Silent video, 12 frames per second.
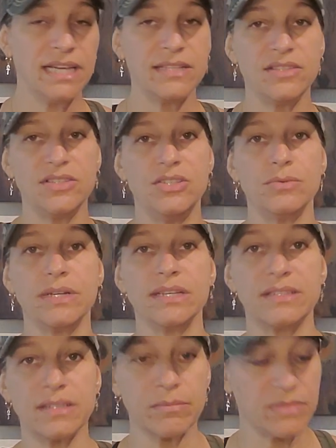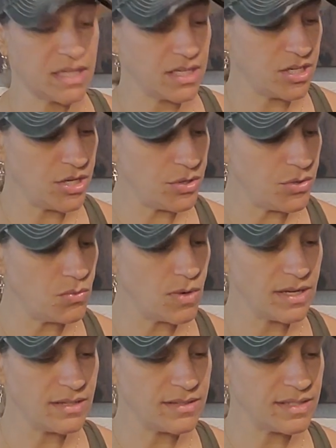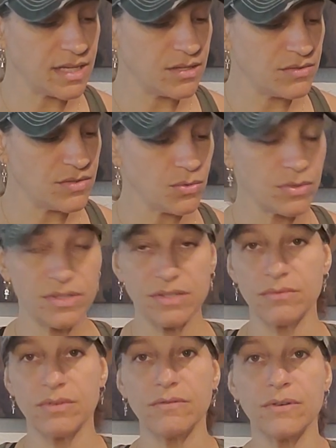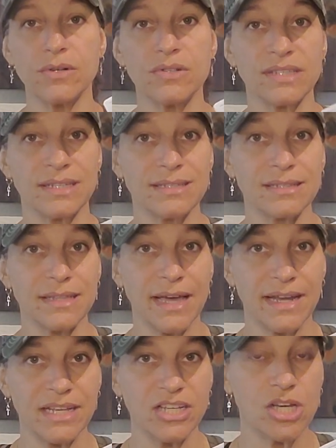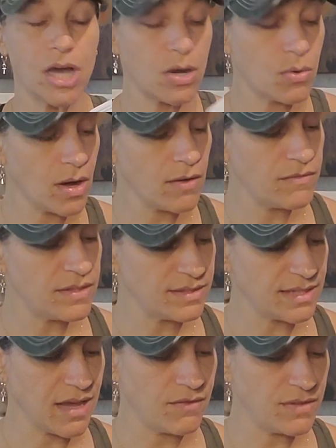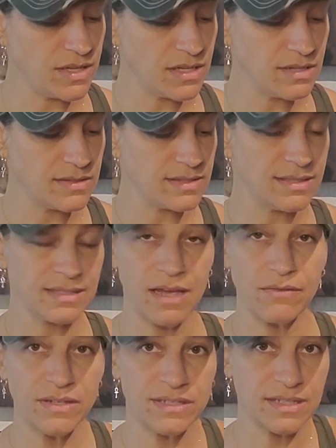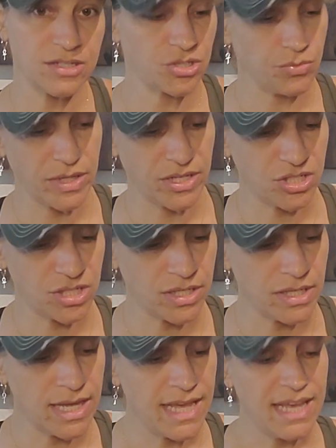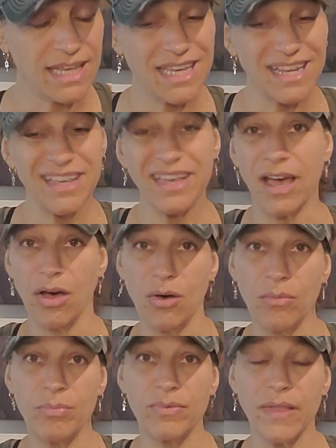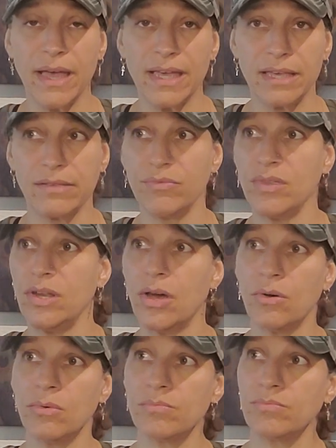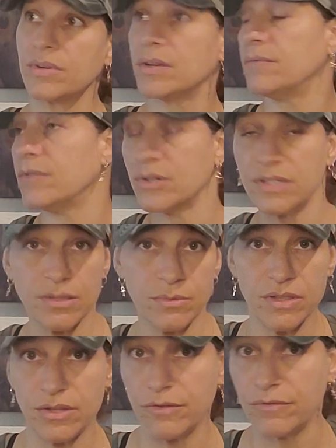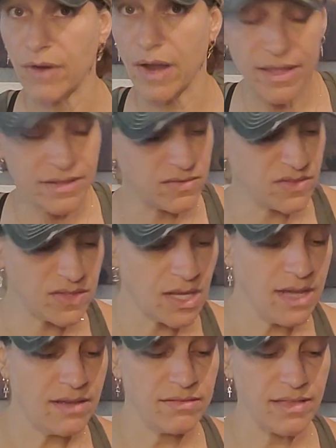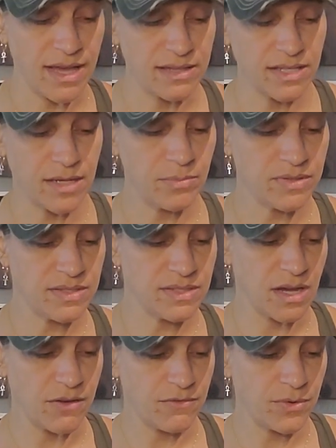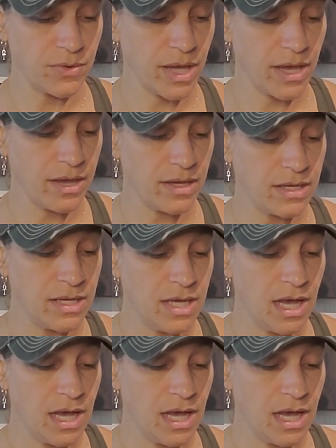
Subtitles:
It's doing something new. When it's Ten of Swords in reverse, it's letting go of this heaviness, this heavy situation, getting help, like, you know, conversing with your friends, that type of stuff. Okay.